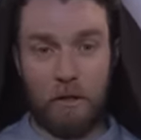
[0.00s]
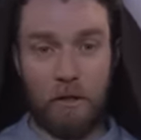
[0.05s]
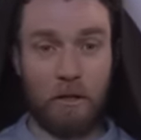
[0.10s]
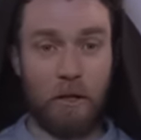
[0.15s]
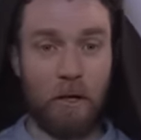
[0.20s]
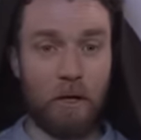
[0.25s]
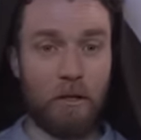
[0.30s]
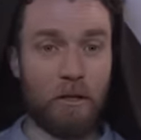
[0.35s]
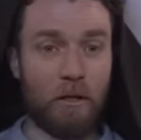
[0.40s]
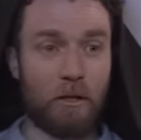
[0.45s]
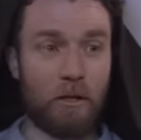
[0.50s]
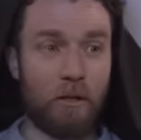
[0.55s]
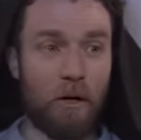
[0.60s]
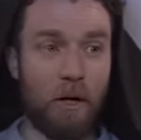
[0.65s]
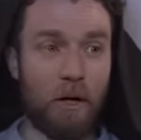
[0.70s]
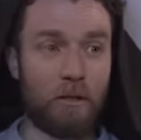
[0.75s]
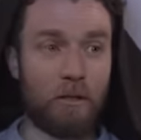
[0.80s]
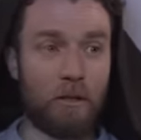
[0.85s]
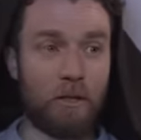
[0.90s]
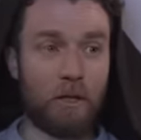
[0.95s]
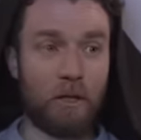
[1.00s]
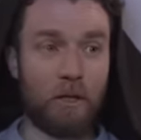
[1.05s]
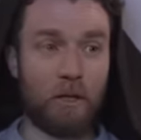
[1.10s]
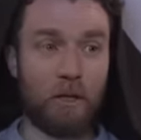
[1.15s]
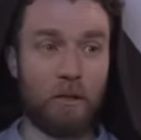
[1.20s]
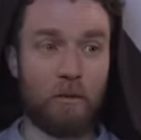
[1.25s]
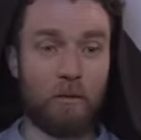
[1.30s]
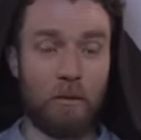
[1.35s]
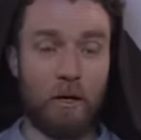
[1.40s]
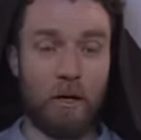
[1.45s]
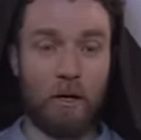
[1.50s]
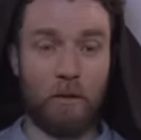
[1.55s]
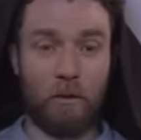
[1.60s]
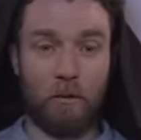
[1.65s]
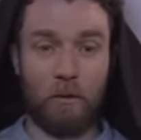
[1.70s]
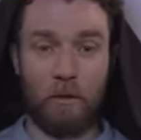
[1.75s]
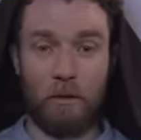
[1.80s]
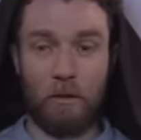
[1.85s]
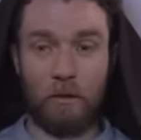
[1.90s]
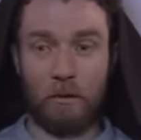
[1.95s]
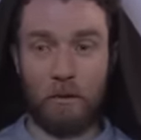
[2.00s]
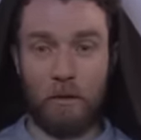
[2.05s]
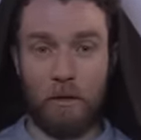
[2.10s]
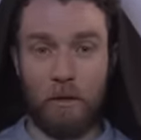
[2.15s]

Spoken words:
The Underground Jedi Railroad.